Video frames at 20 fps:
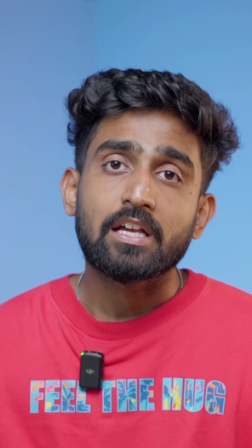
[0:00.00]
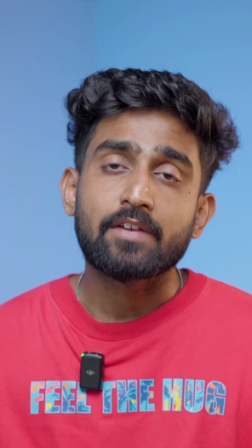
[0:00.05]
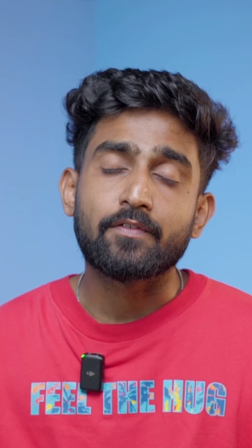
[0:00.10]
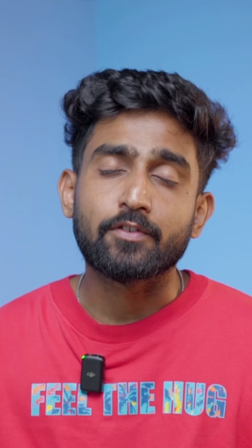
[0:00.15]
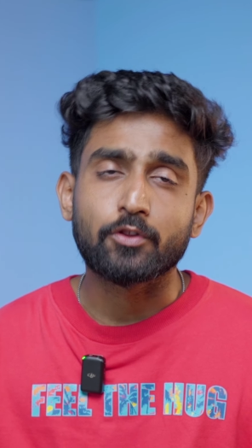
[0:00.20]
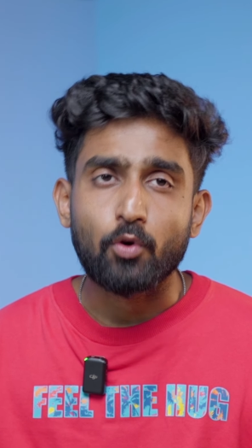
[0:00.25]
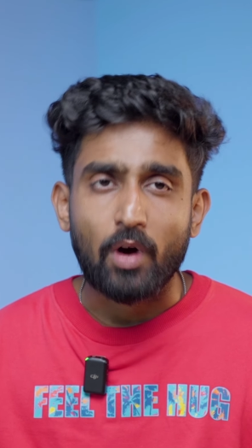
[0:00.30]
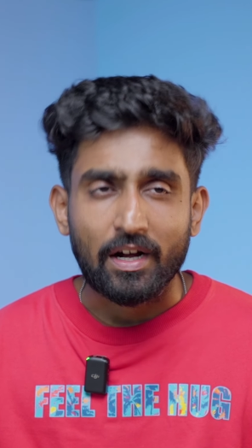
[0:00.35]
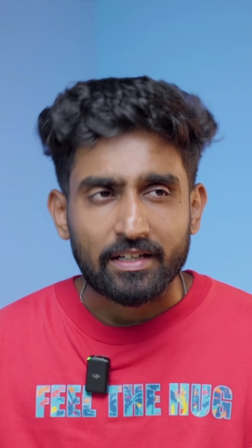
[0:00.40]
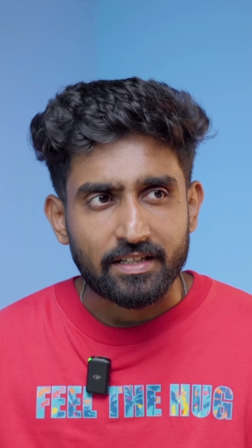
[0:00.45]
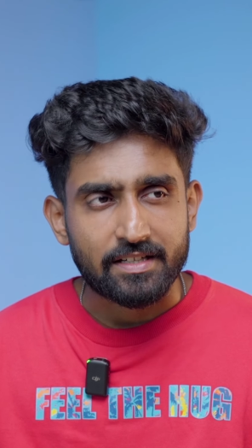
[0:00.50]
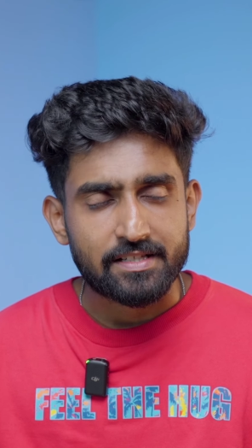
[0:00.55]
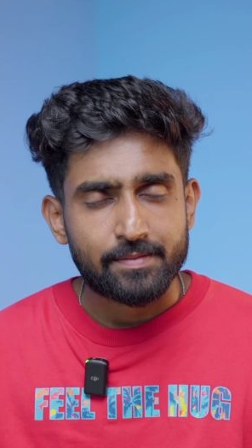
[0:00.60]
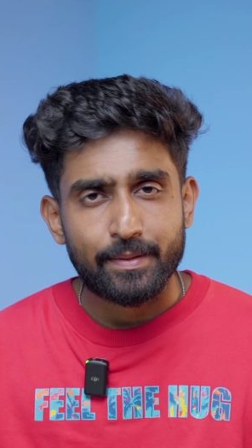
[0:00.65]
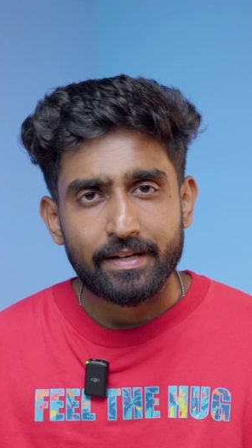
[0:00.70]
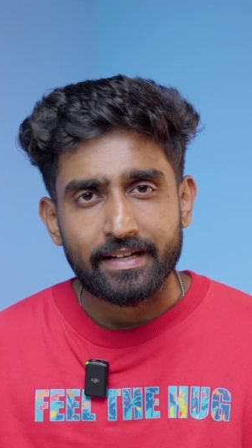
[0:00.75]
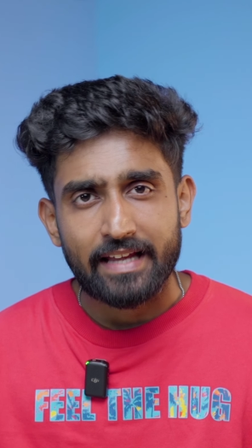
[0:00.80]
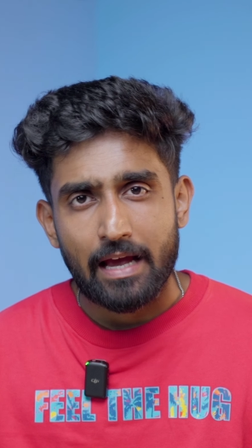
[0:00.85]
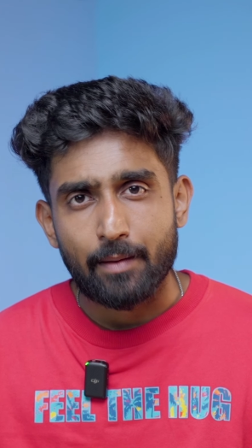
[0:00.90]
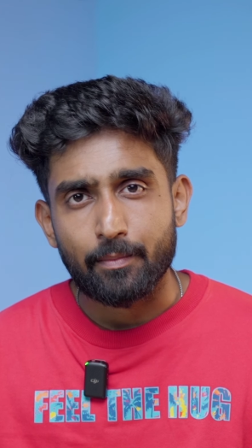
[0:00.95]
Even though
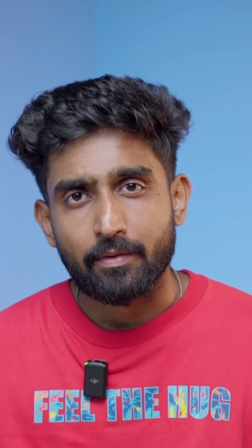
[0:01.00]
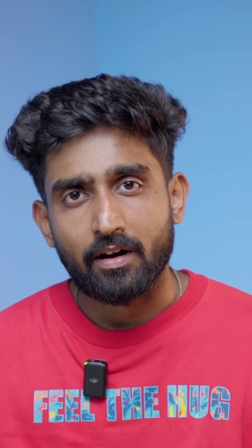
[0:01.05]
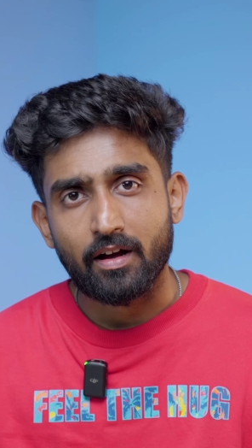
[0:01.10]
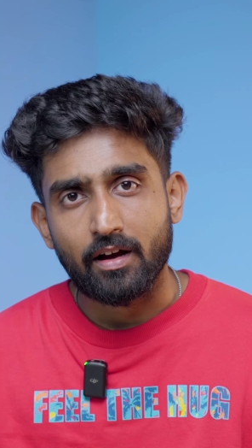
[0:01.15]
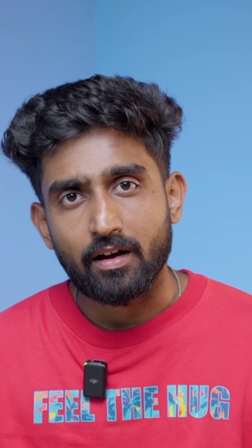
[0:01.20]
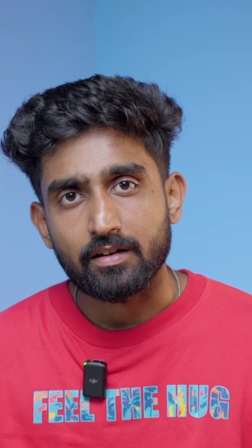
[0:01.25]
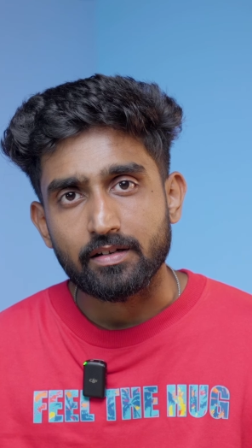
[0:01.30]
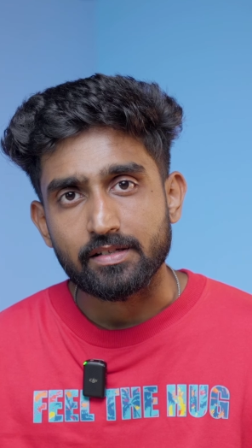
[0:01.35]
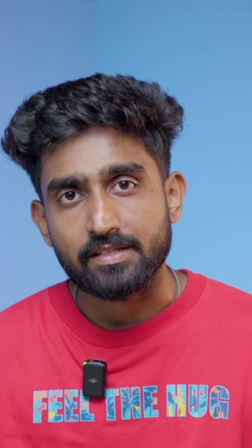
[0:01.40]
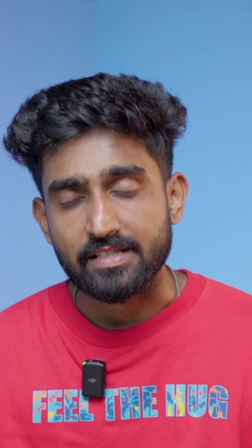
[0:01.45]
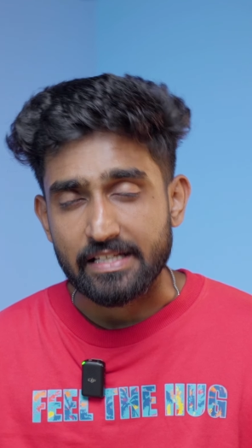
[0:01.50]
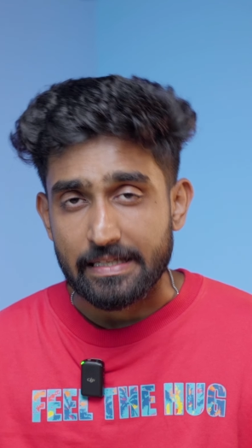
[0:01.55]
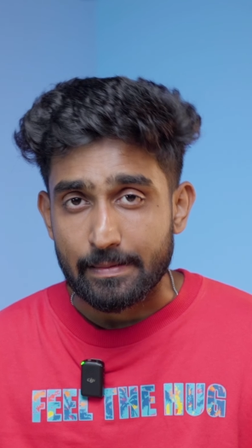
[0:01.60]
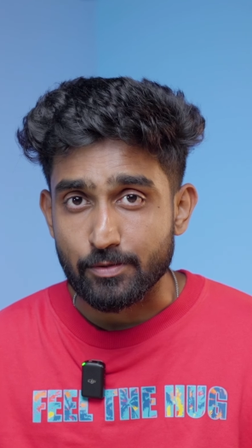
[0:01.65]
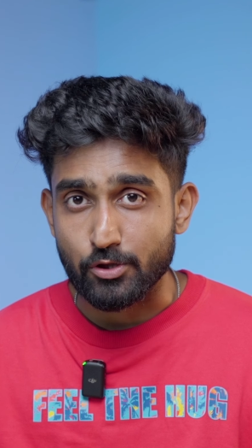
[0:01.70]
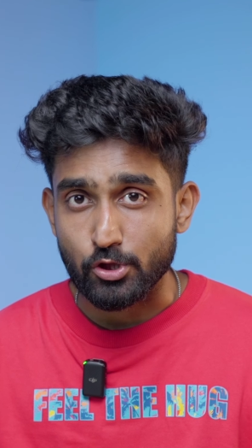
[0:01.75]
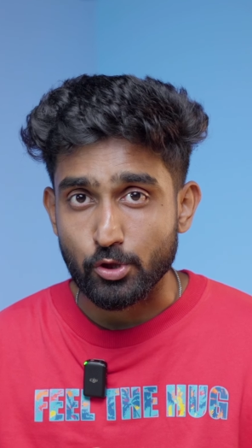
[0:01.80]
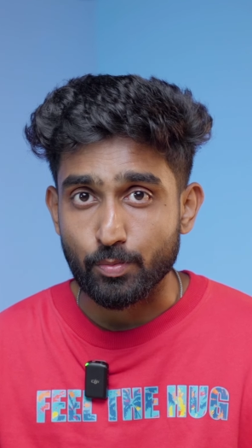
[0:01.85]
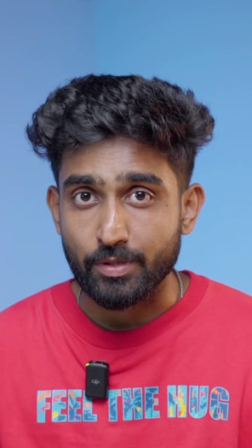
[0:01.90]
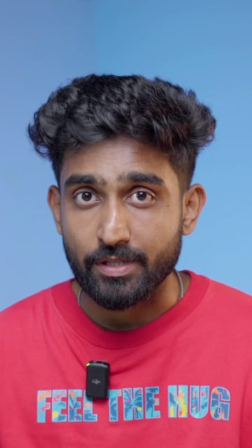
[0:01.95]
under-display camera
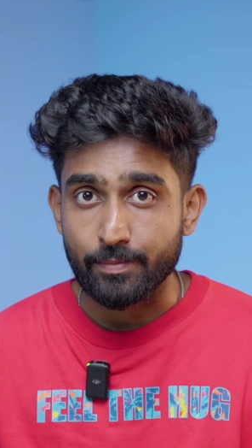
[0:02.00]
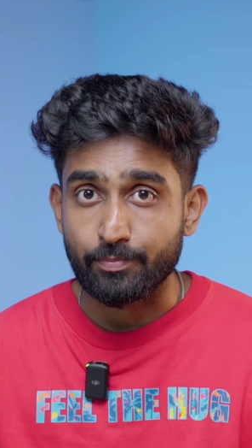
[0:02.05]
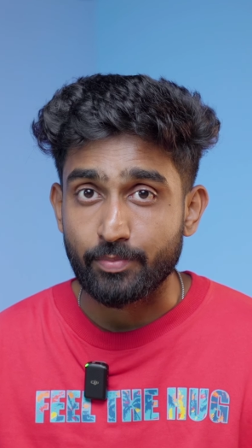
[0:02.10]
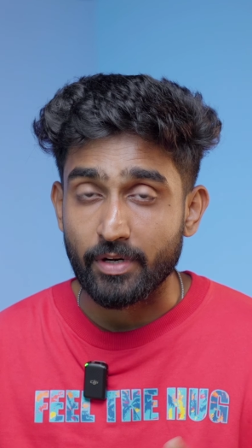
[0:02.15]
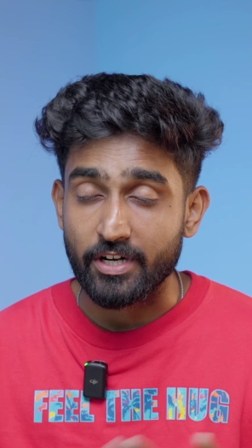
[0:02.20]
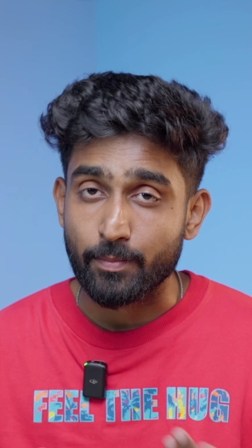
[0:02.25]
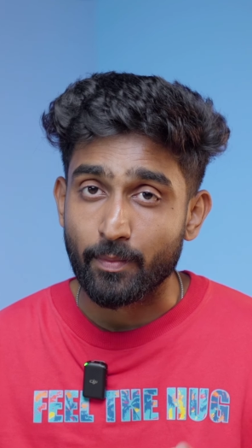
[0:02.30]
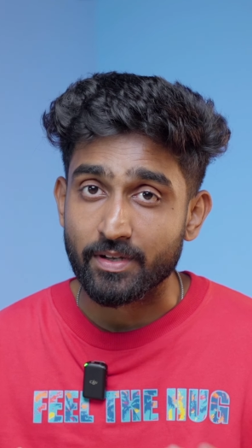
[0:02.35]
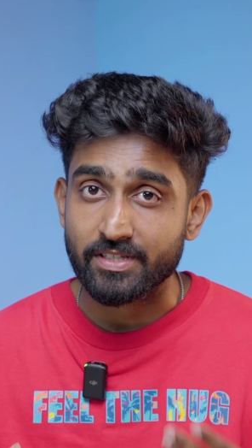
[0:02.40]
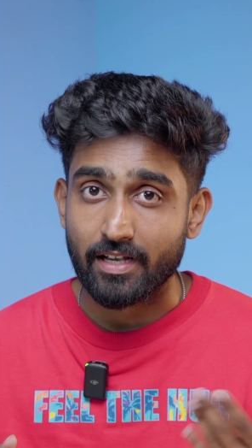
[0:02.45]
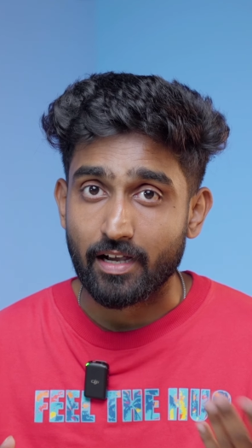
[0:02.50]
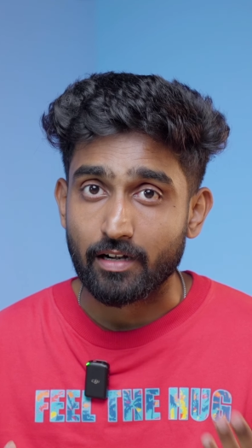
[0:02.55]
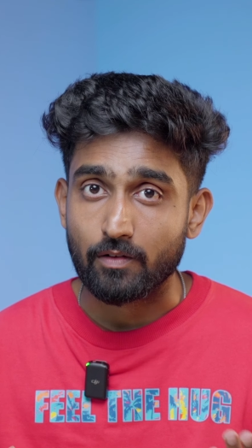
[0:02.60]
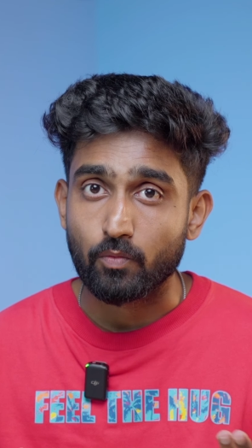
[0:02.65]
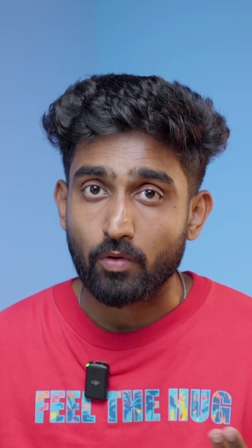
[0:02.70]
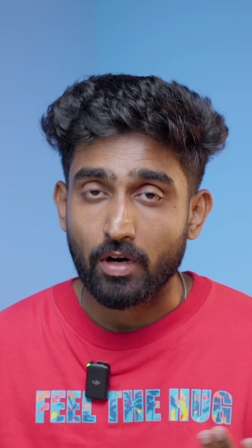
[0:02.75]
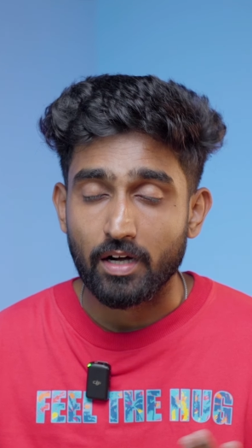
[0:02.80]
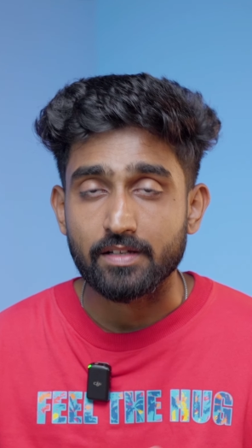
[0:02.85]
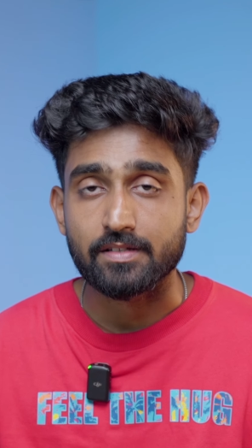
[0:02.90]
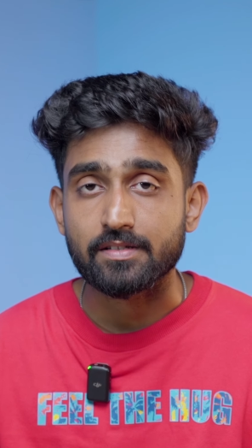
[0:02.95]
seems to be pretty much
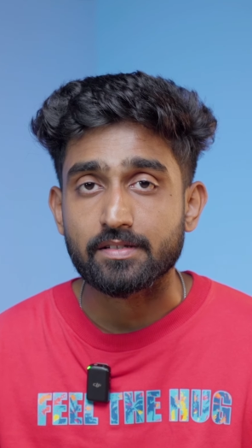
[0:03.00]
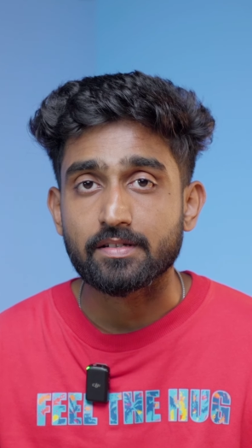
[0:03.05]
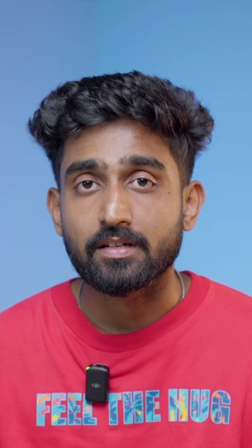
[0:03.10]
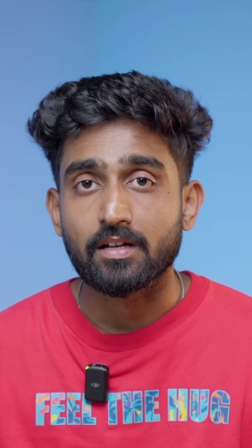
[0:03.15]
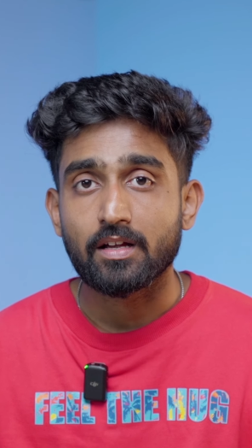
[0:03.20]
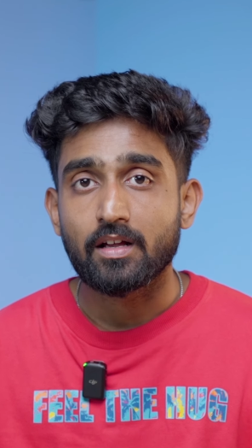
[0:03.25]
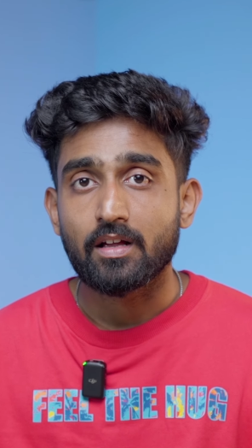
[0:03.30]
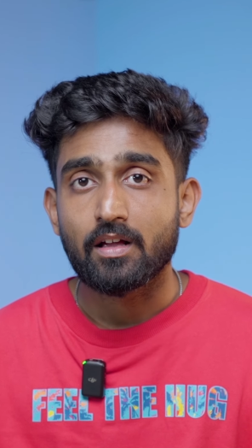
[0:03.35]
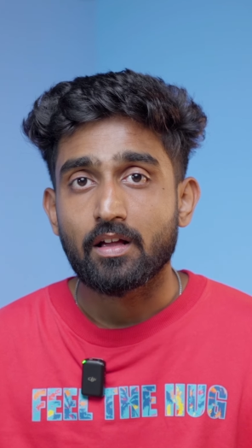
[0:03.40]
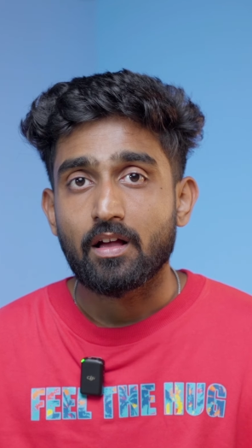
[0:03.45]
advanced,